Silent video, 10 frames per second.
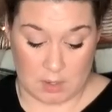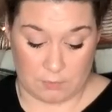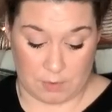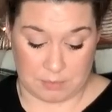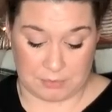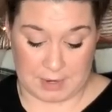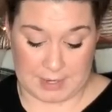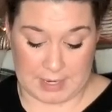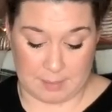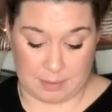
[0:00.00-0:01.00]
from
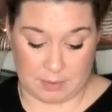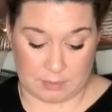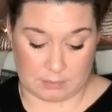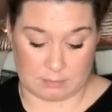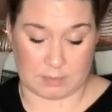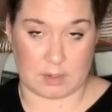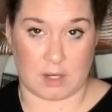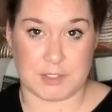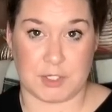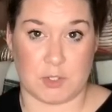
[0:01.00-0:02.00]
thredUP.
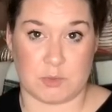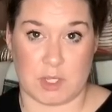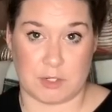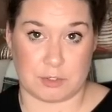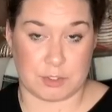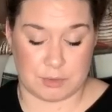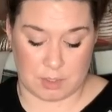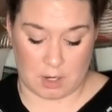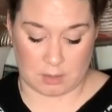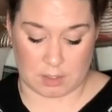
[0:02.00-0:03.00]
Cost of goods was under
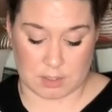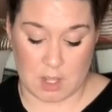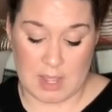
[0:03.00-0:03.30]
$2.